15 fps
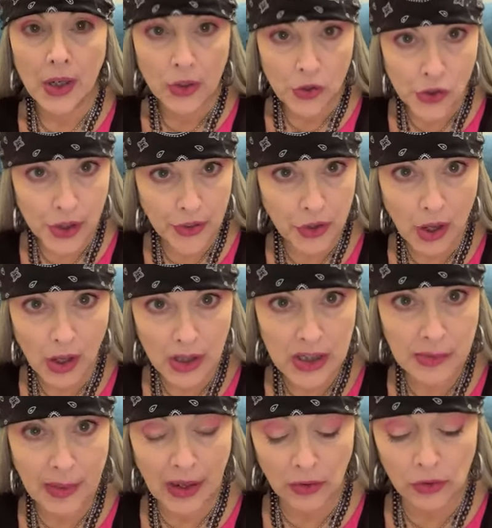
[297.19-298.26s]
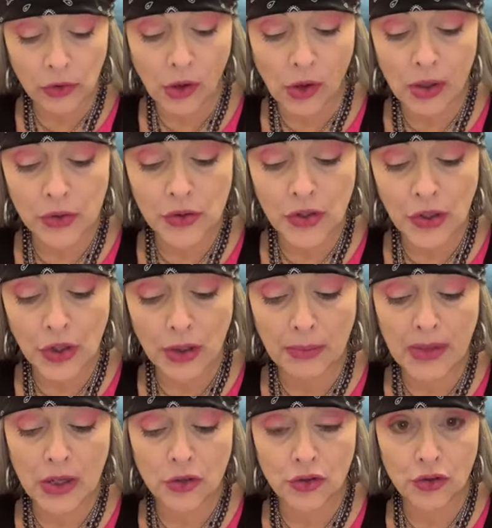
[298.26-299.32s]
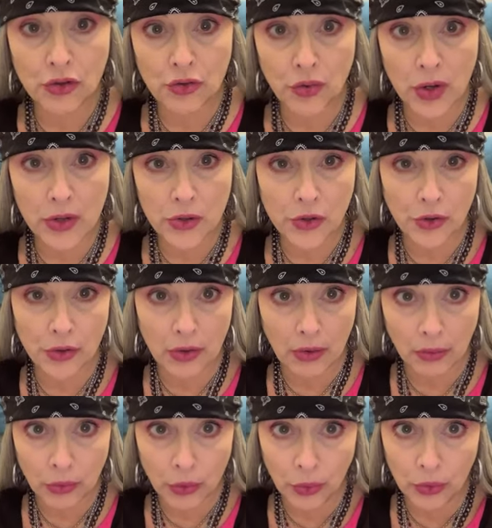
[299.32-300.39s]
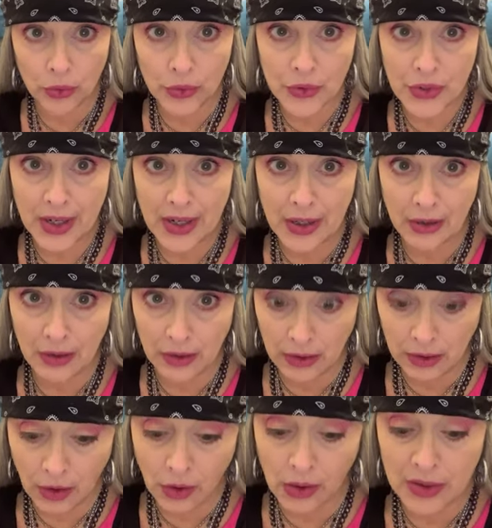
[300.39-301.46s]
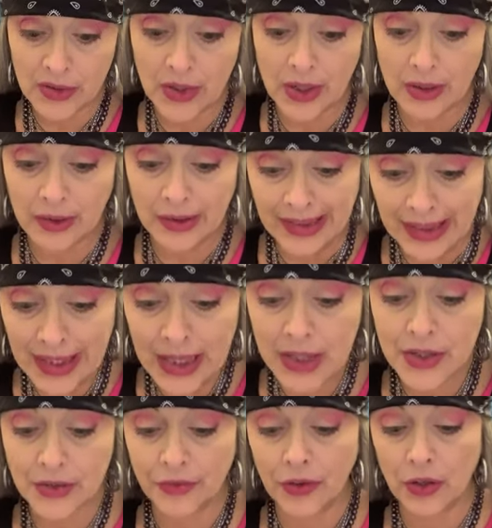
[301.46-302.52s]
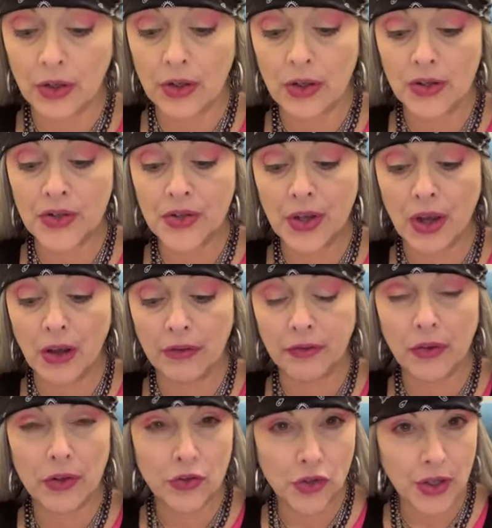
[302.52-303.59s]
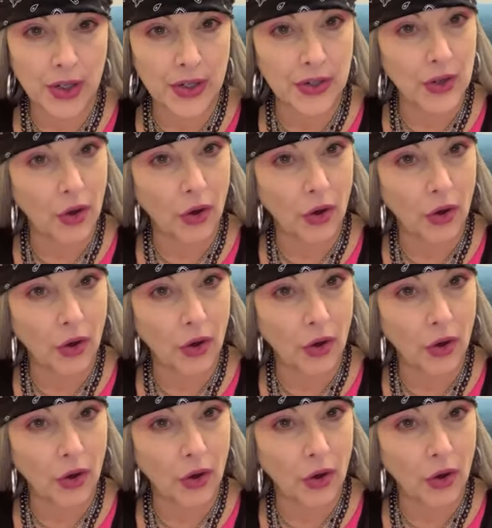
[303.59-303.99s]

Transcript: She talks about long-term structured rules laws needs for herself. She's